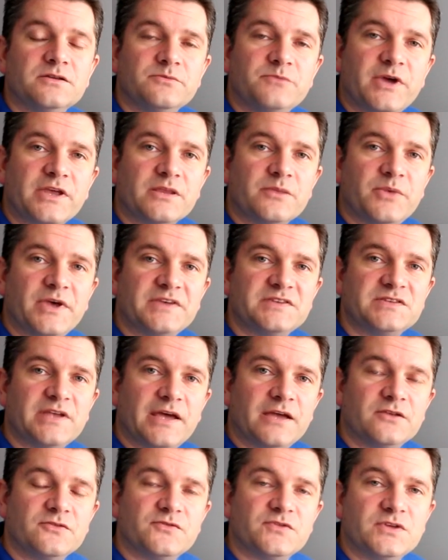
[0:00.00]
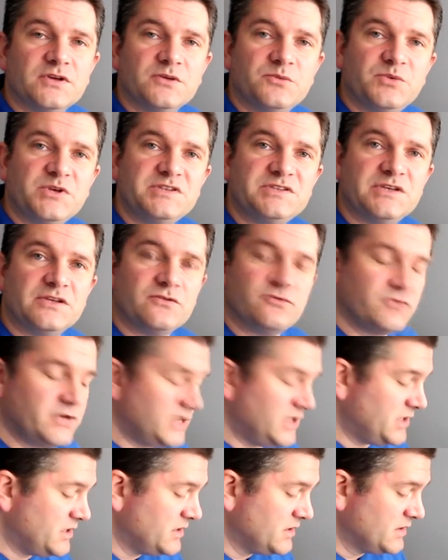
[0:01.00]
of the
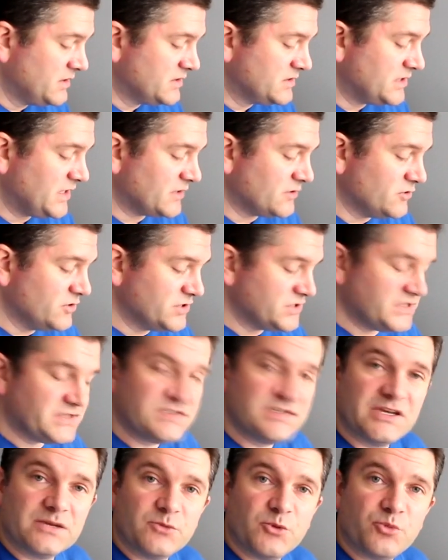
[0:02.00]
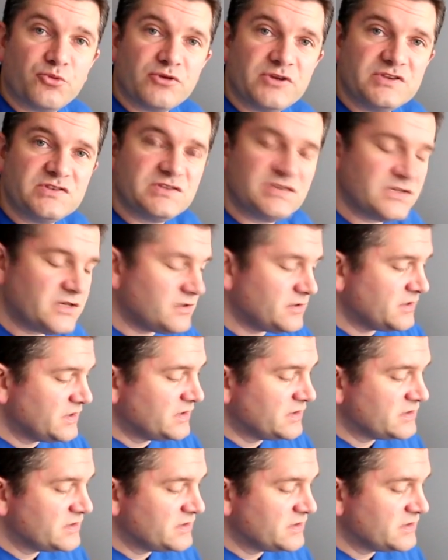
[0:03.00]
BCN3D Technologies Sigma printer.